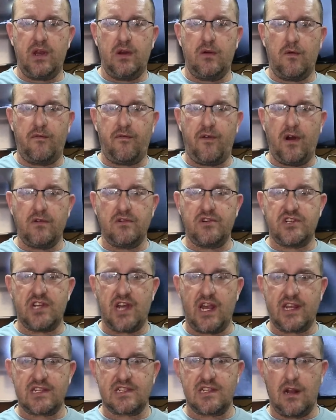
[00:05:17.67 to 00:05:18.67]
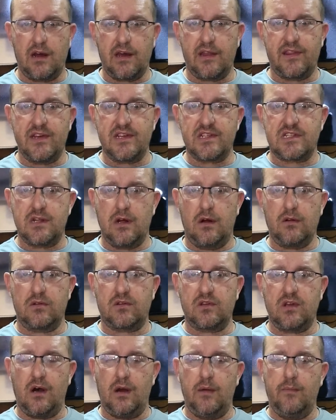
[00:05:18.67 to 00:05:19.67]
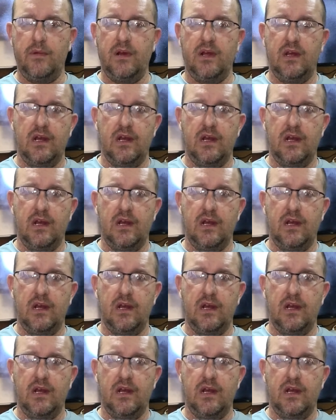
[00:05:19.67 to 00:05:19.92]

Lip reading: your phone shakes like this the whole time,